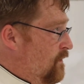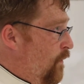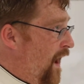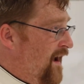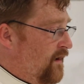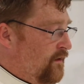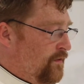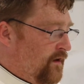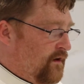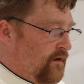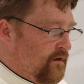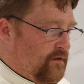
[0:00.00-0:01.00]
Why are
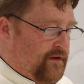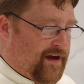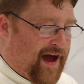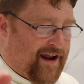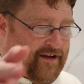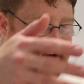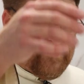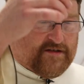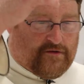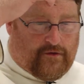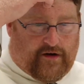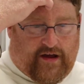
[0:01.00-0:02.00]
the, the
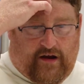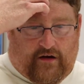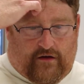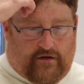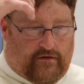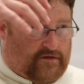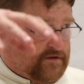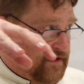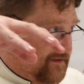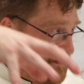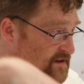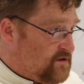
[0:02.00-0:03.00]
catechists who are here
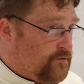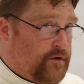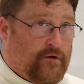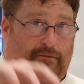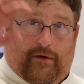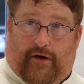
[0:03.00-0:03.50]
in this room,